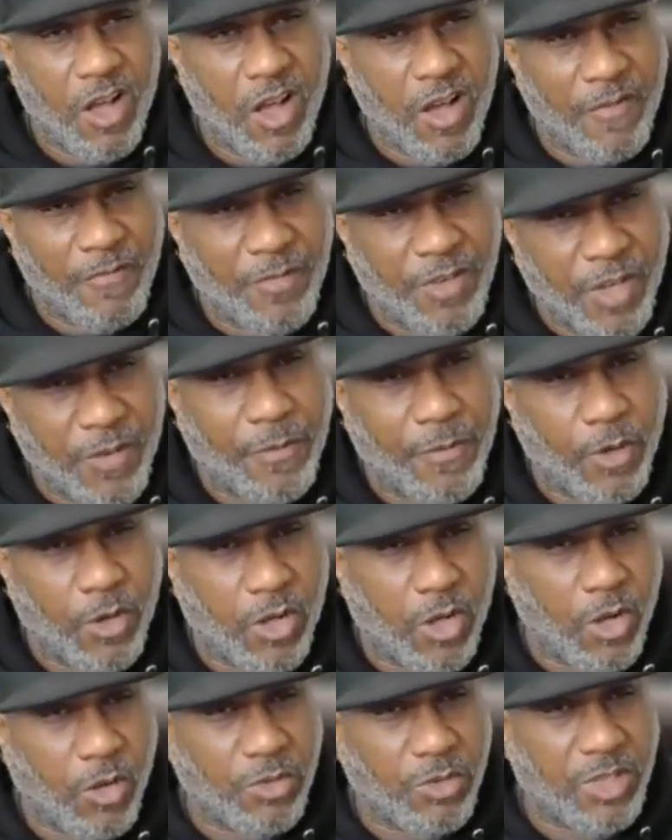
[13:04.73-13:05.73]
of
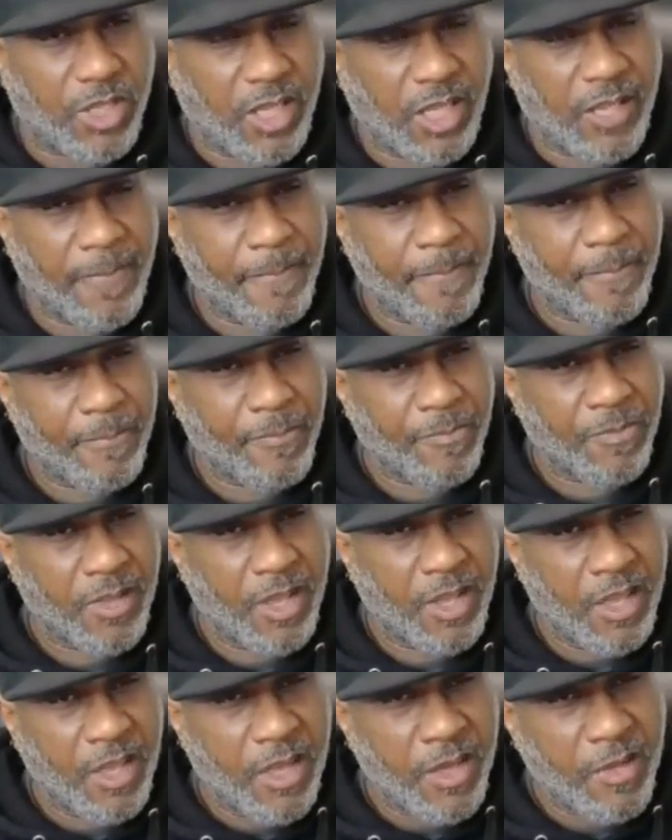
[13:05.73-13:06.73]
difficulty
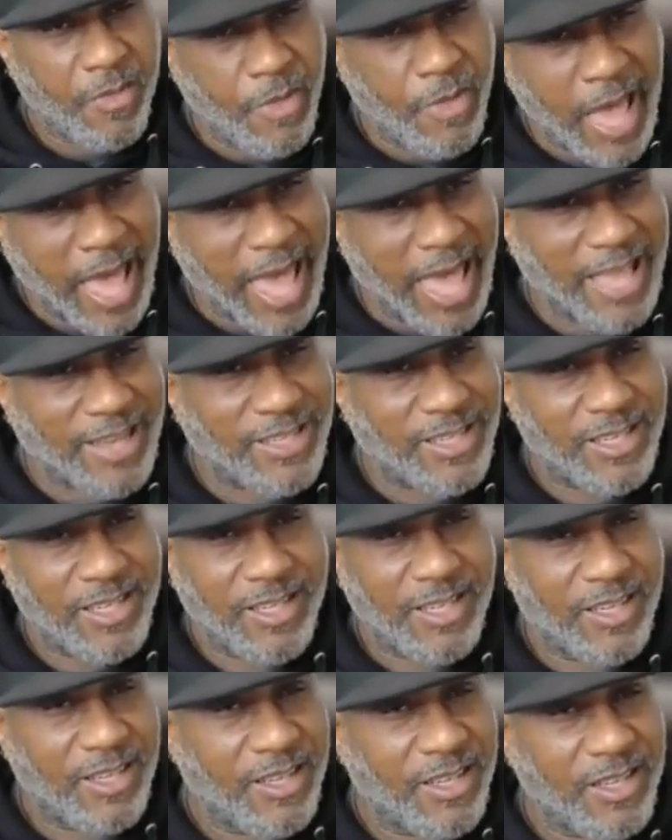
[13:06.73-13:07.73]
that
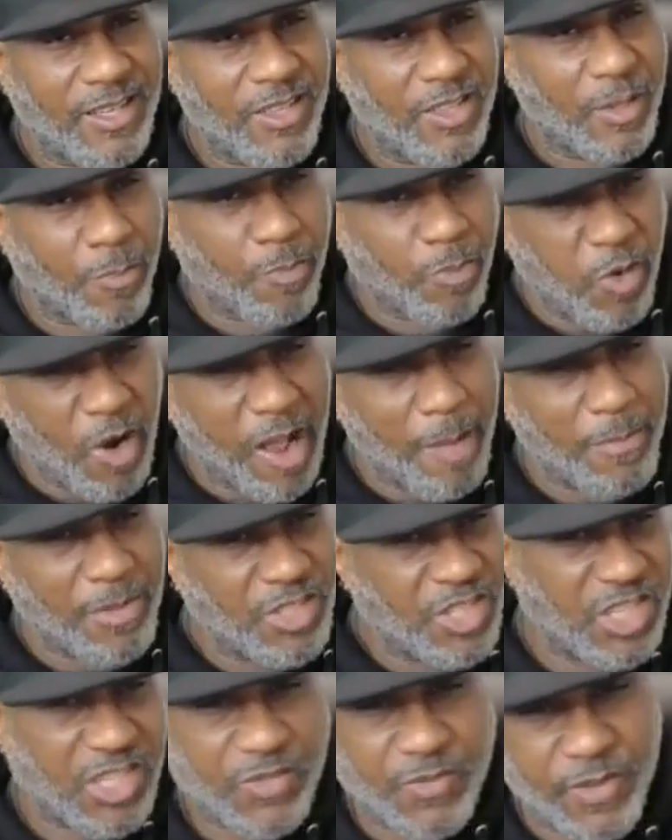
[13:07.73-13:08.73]
the
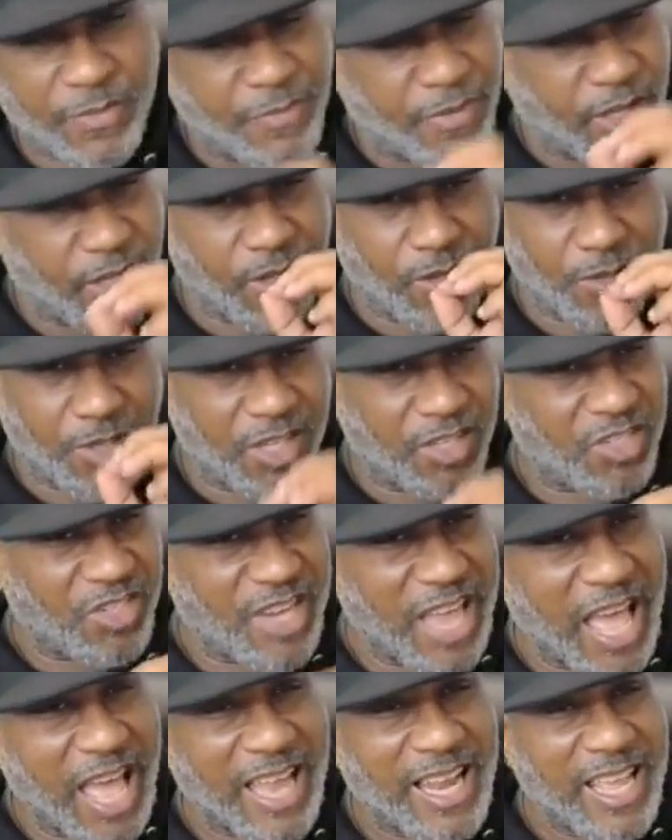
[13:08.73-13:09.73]
promise is fulfilled. It's
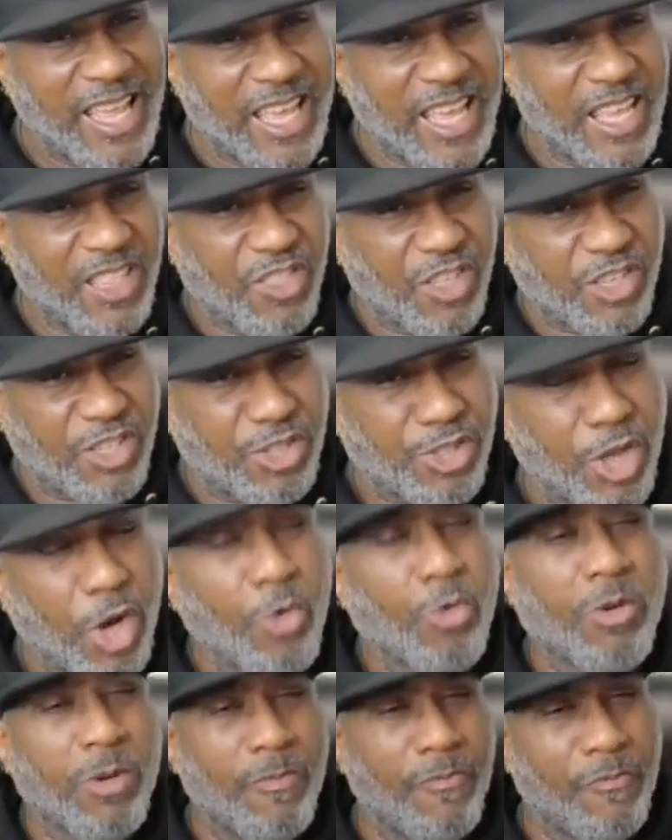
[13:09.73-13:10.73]
not in the
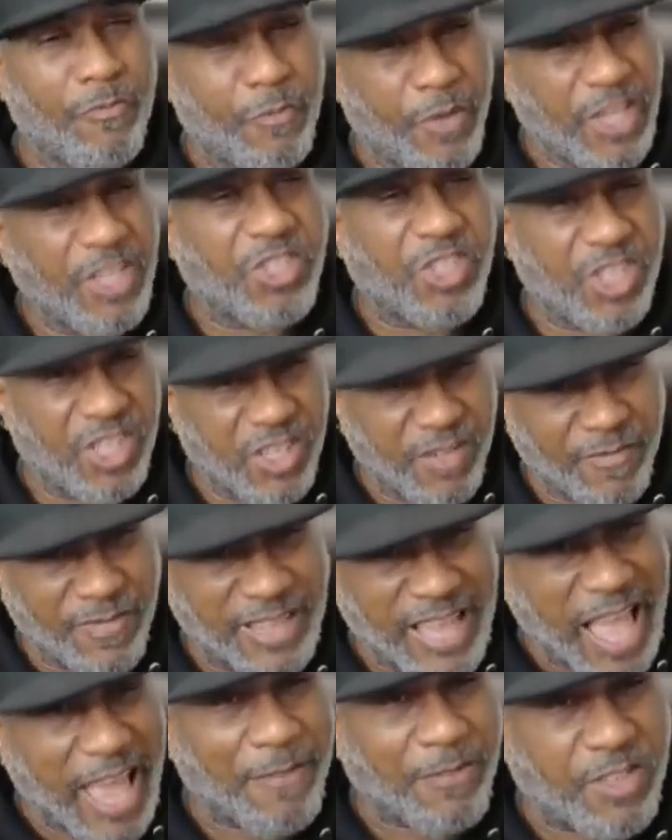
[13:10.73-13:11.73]
circumvention
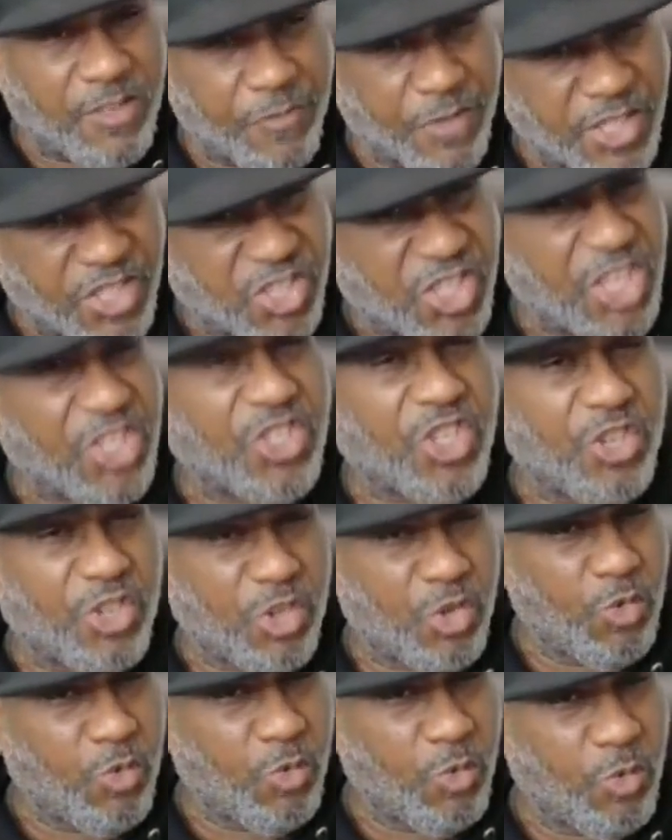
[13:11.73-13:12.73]
of life's
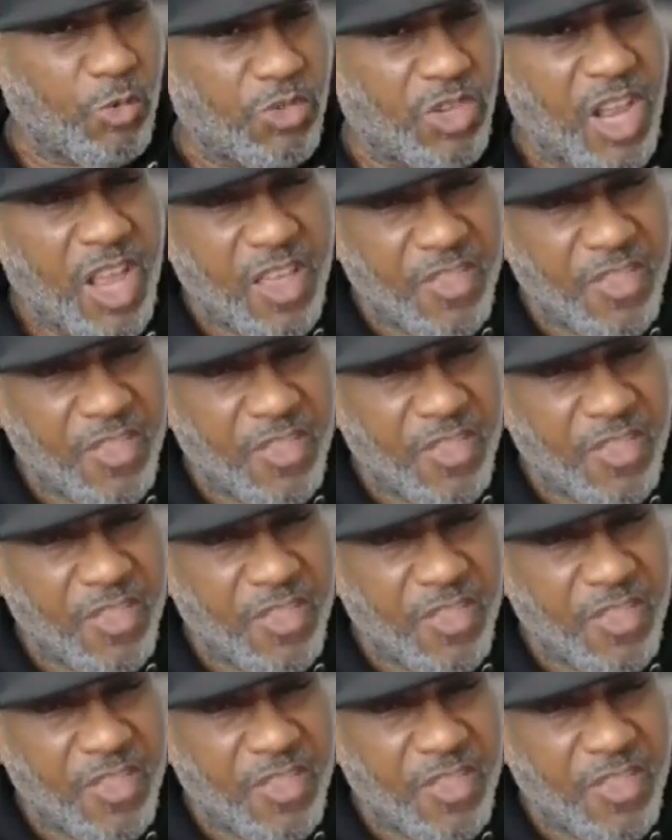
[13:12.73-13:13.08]
vicissitudes